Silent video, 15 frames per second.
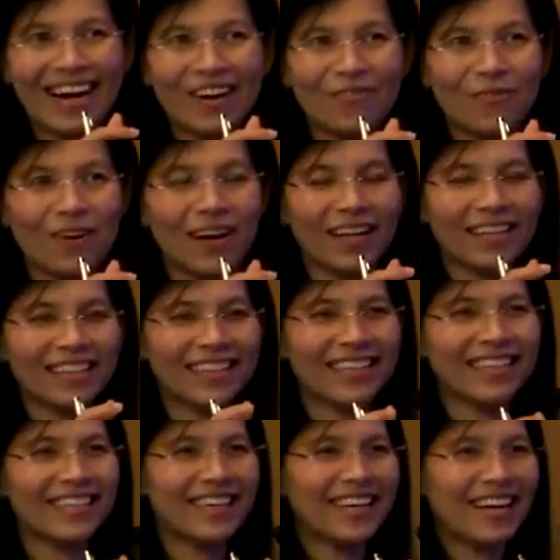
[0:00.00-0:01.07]

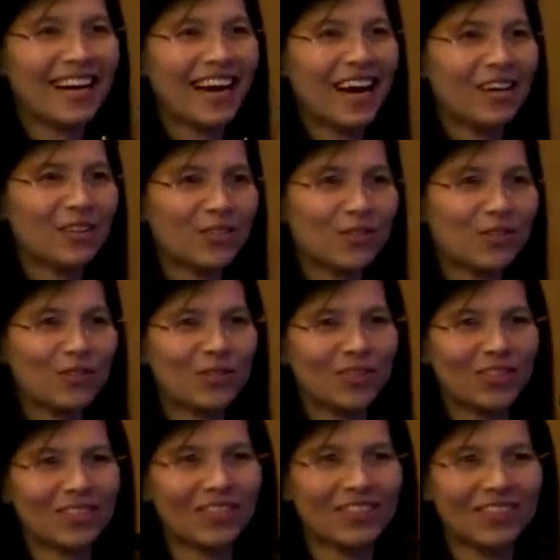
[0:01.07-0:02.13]
Really? I
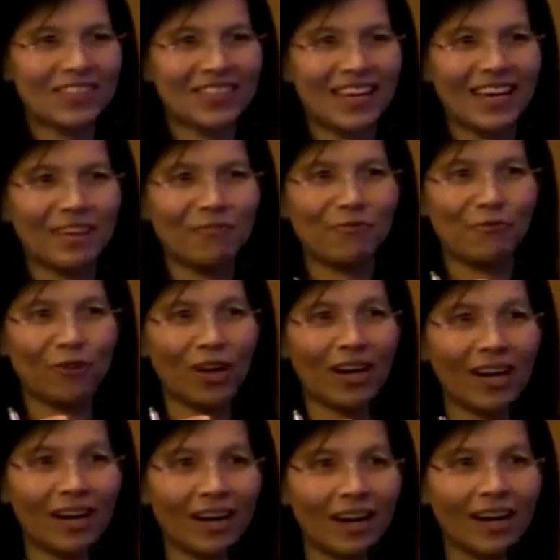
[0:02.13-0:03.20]
choose stand
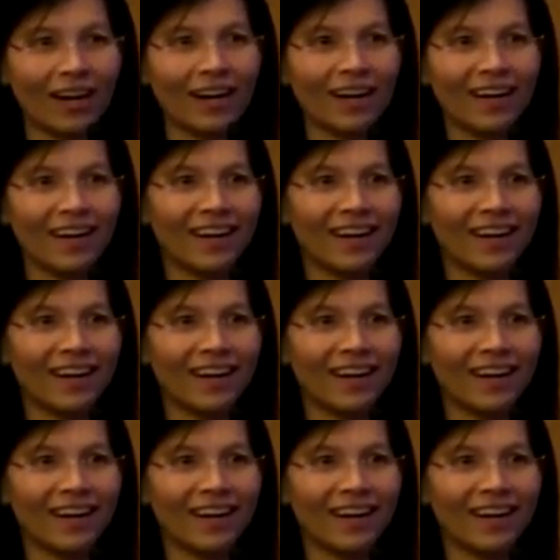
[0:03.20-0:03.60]
far.